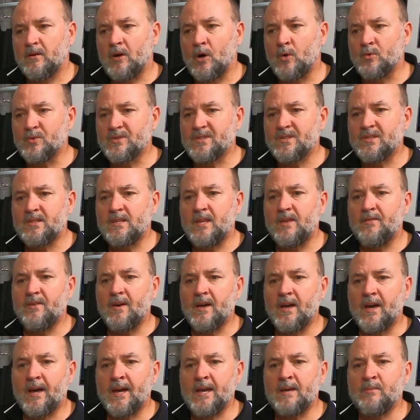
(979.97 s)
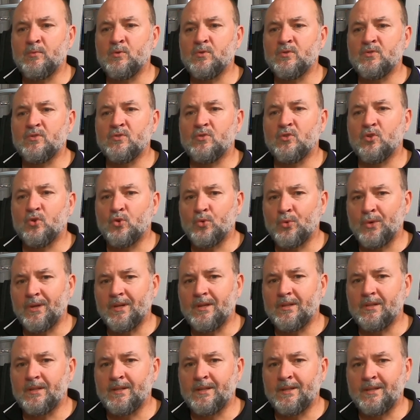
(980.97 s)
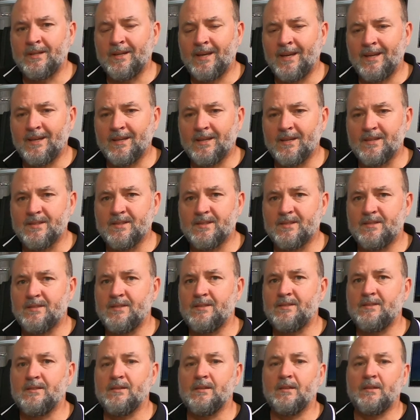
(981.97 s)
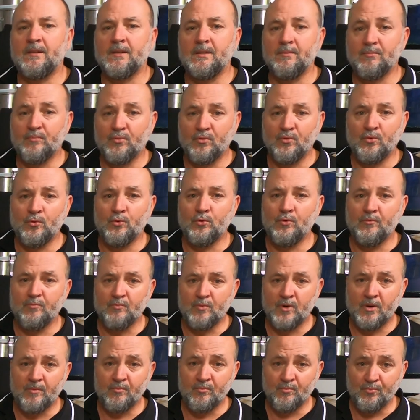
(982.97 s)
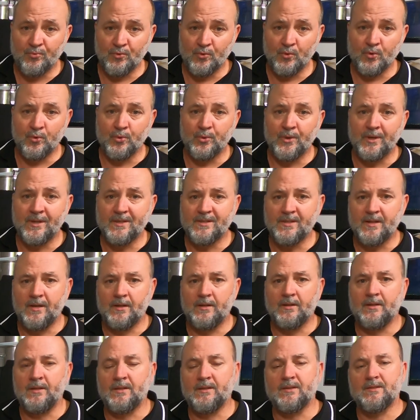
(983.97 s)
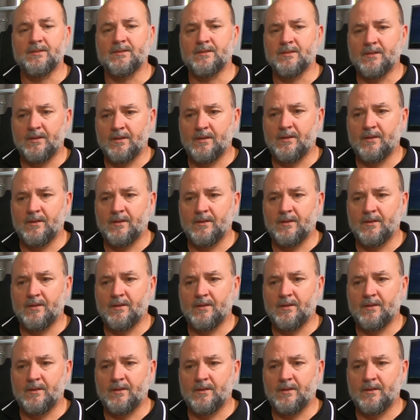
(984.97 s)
I was never able to quickly and consistently improve my brewing techniques.